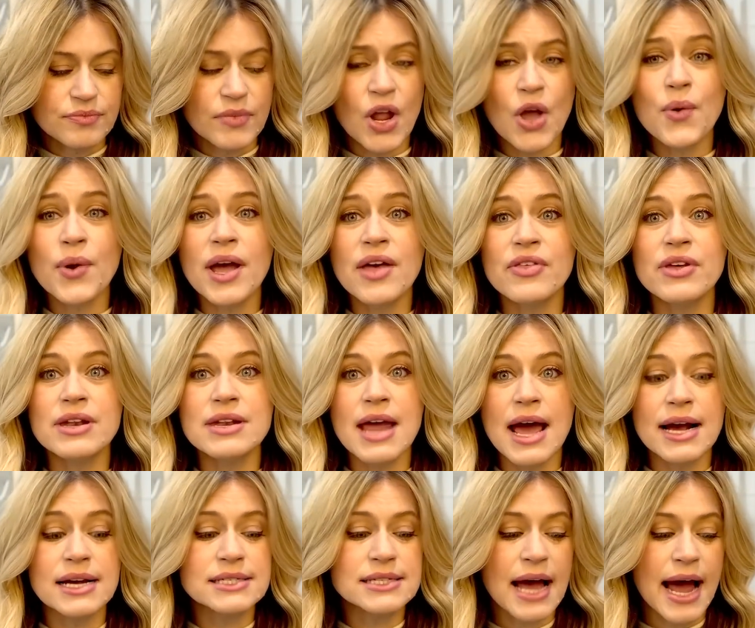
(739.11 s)
Okay, the
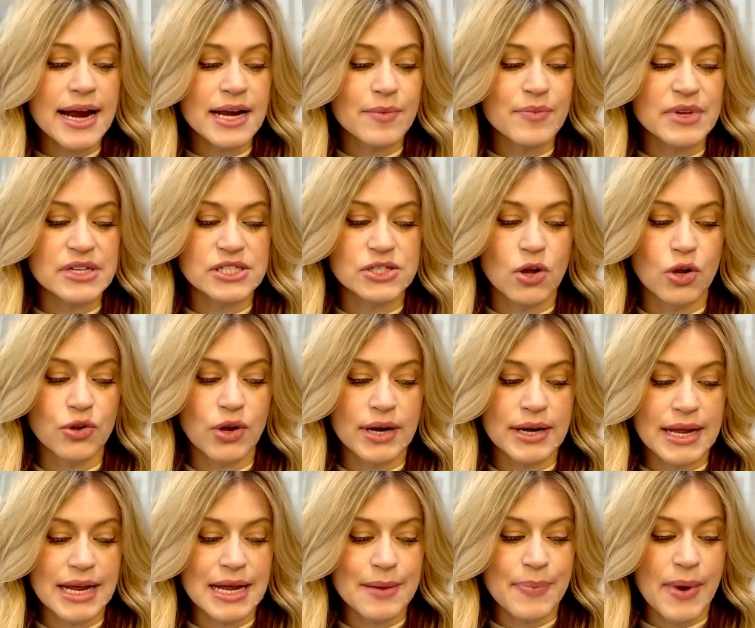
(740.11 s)
next item that sold on
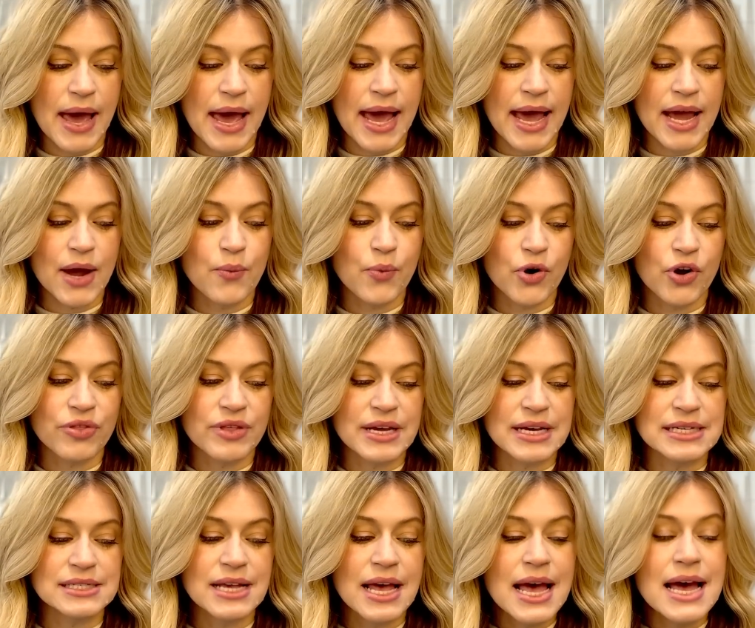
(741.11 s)
eBay were
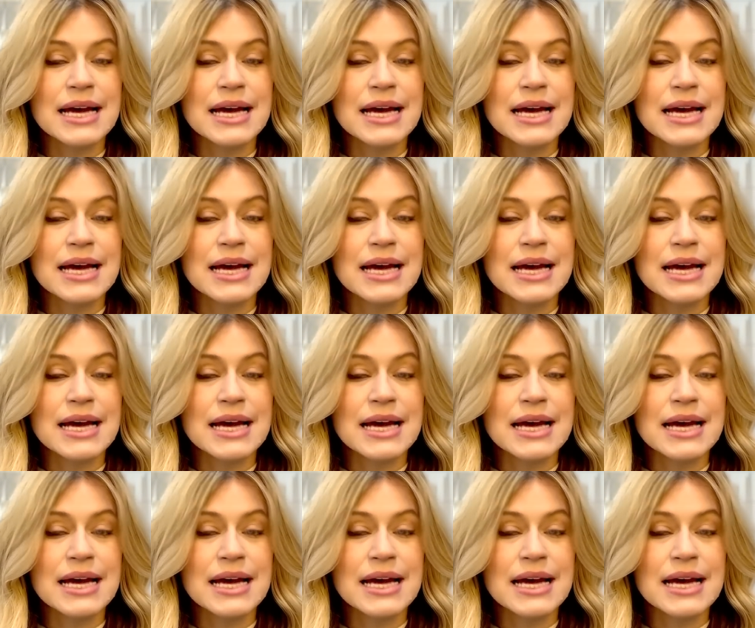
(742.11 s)
these